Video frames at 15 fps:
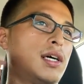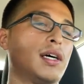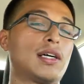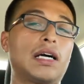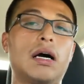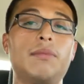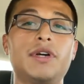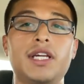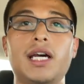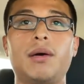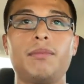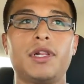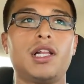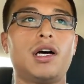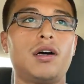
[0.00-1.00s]
Uh, comment
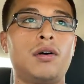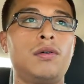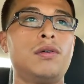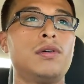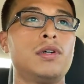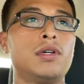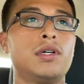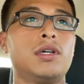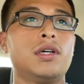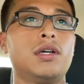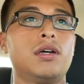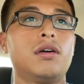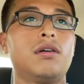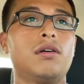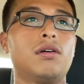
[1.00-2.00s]
down below
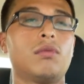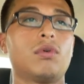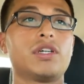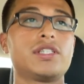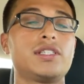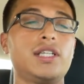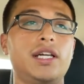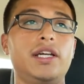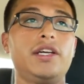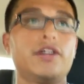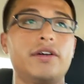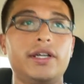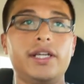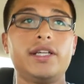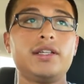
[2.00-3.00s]
what city
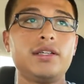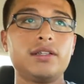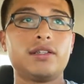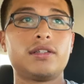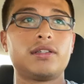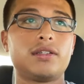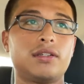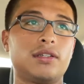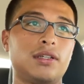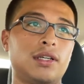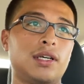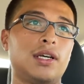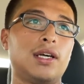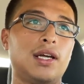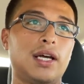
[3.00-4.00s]
you're in.
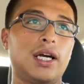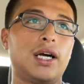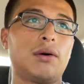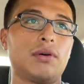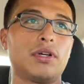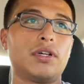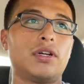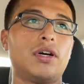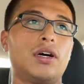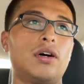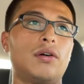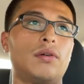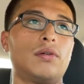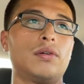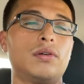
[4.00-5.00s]
I want to
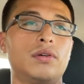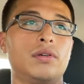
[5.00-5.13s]
know